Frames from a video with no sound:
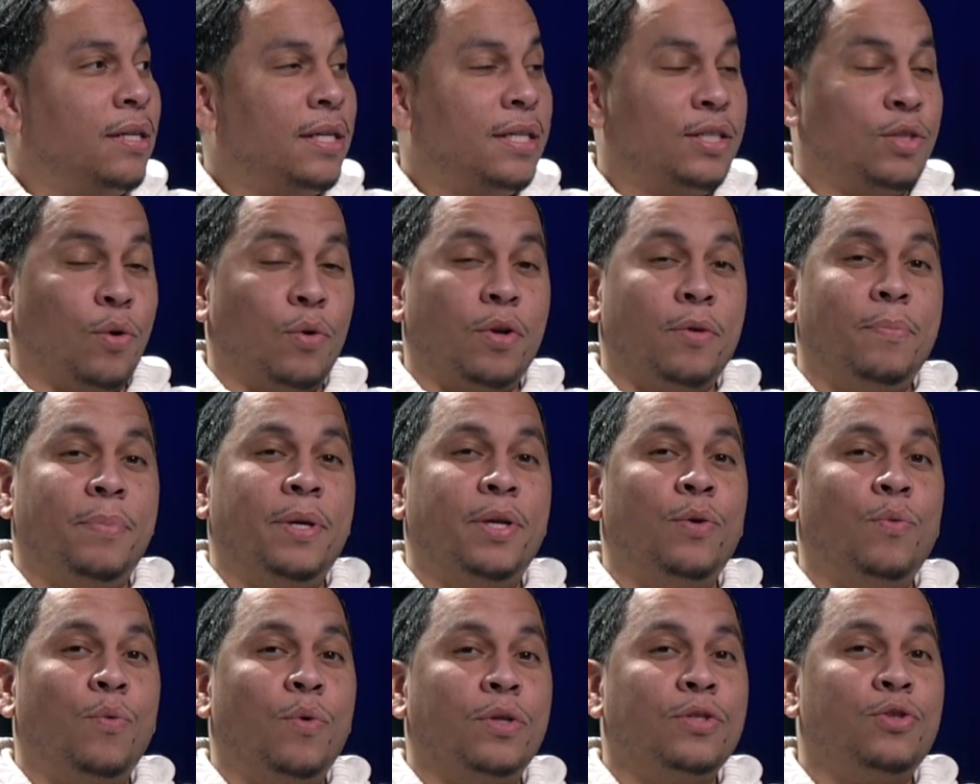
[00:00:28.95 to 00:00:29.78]
He's only been
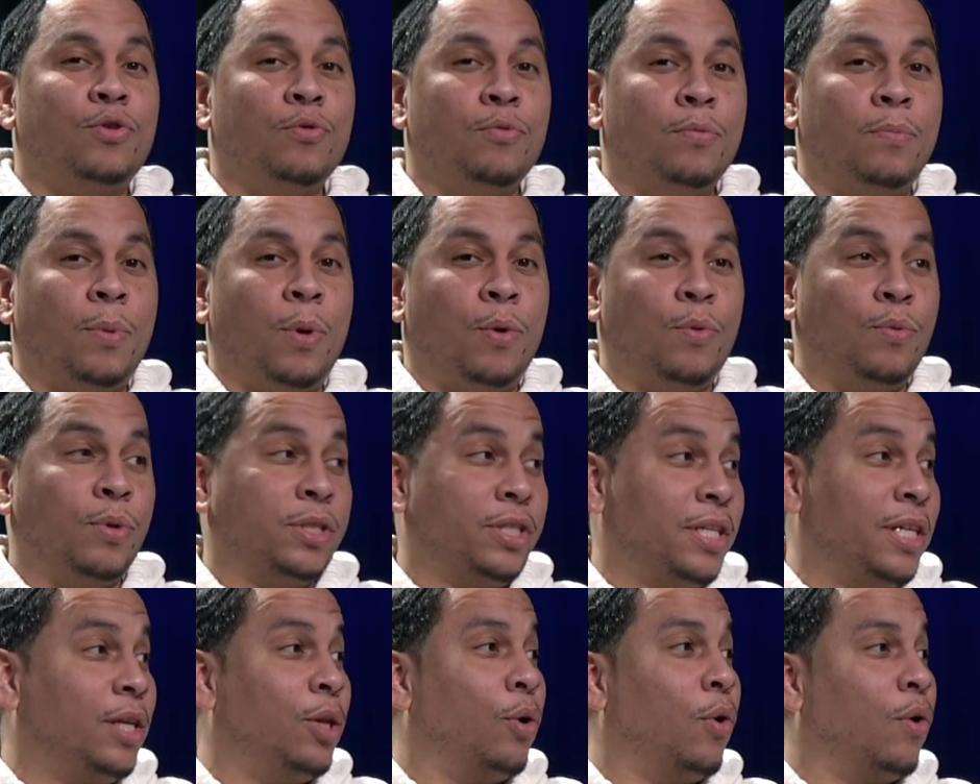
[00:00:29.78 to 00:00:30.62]
to one Super Bowl, which
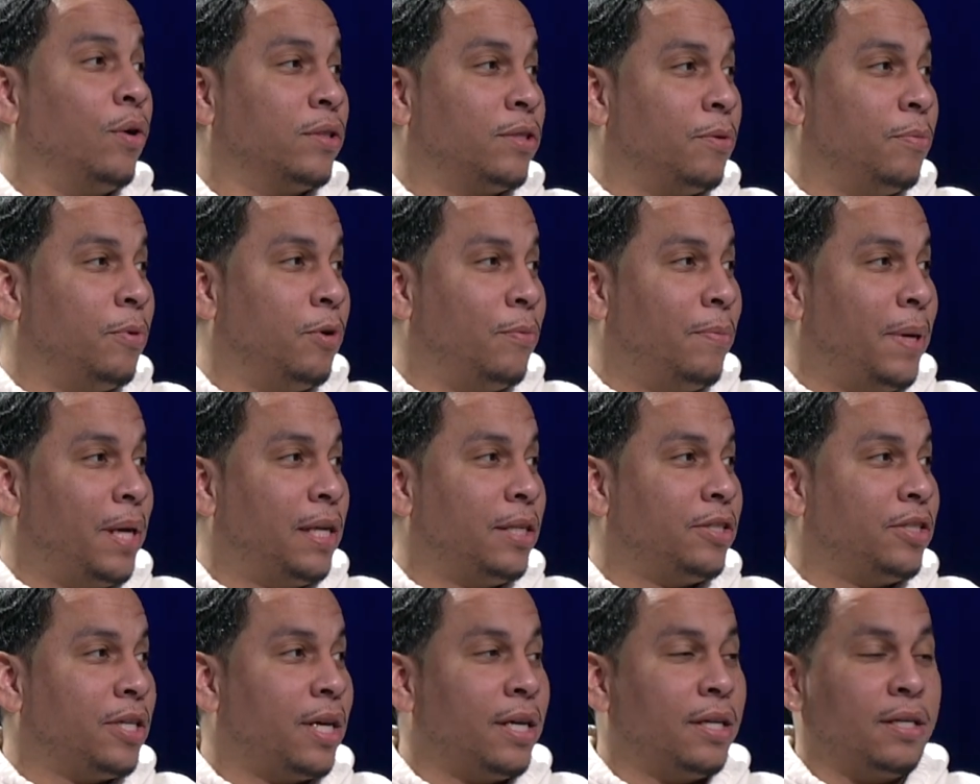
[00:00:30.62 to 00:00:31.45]
he lost to Bill
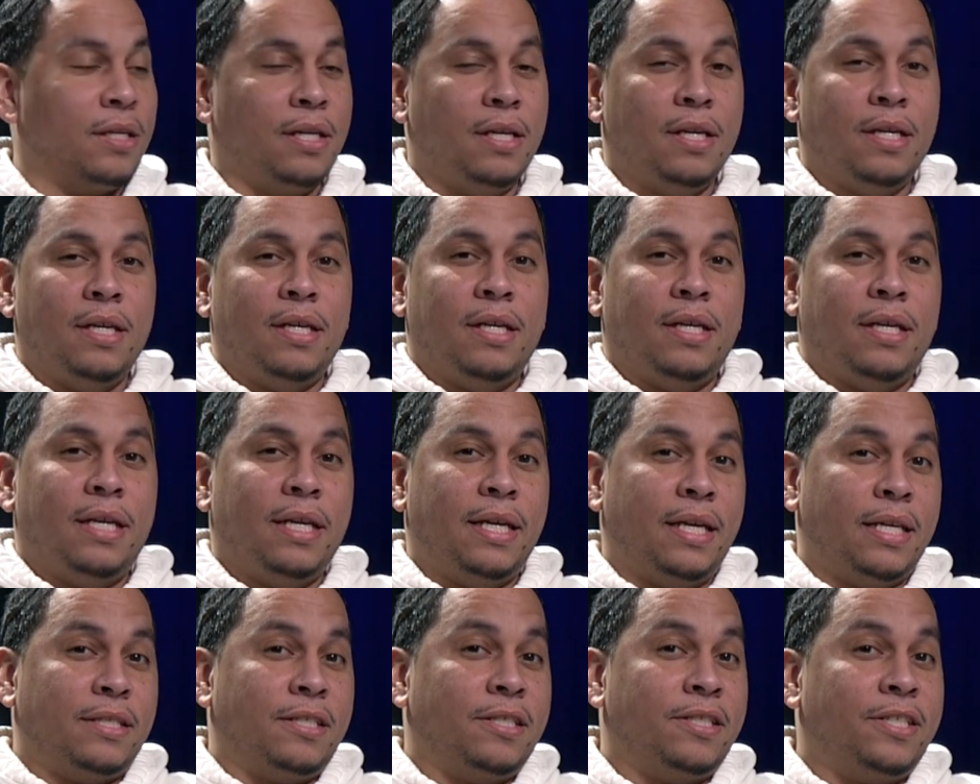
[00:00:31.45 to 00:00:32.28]
Belichick. He
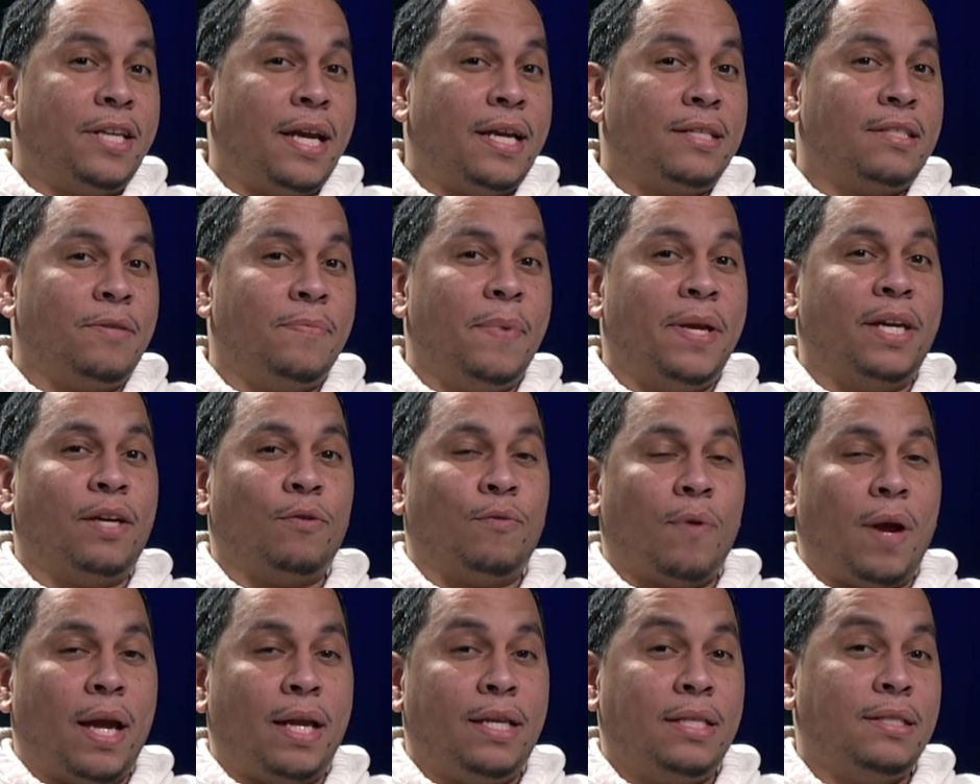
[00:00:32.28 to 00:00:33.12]
gets a chance to make it
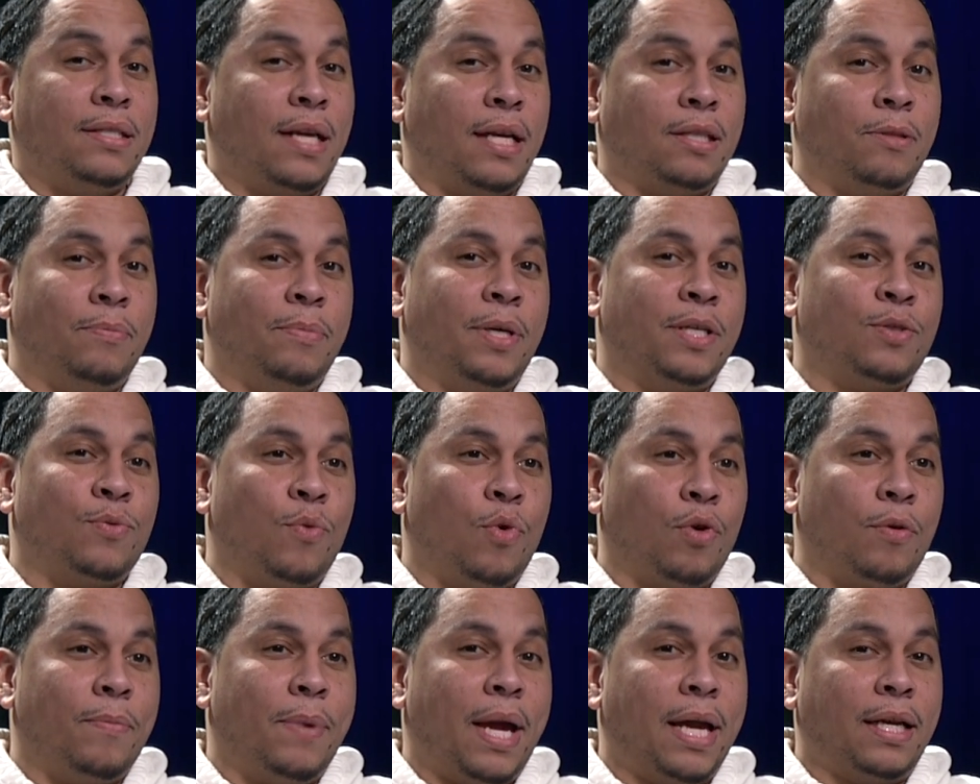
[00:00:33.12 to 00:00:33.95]
right. He's got the best
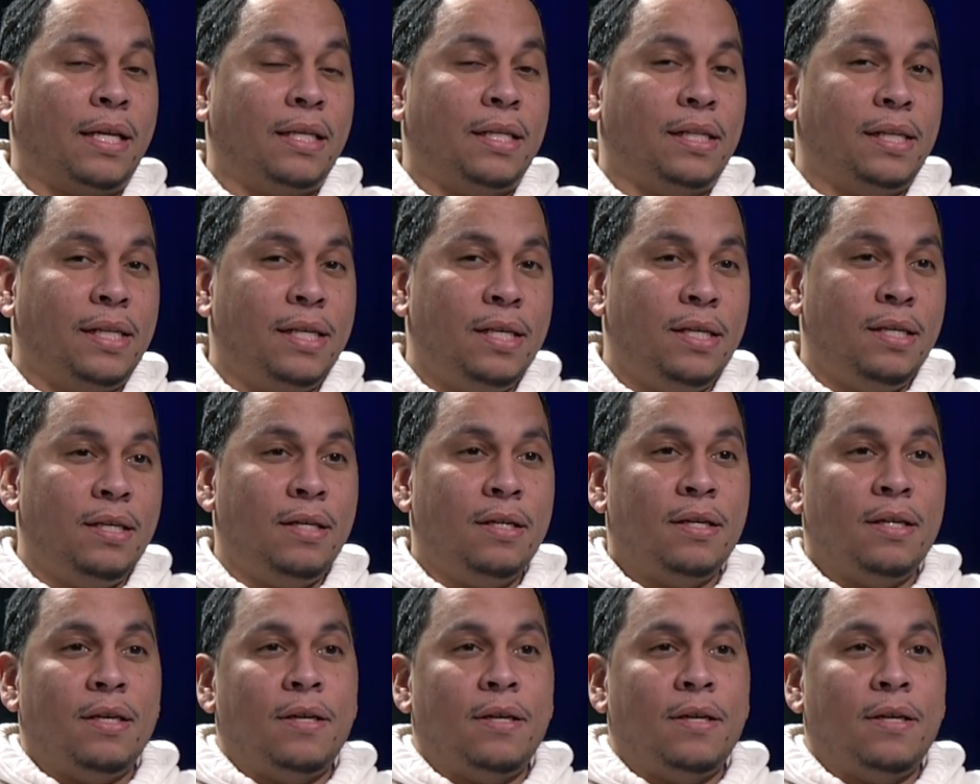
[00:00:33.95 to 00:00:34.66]
quarterback in the league.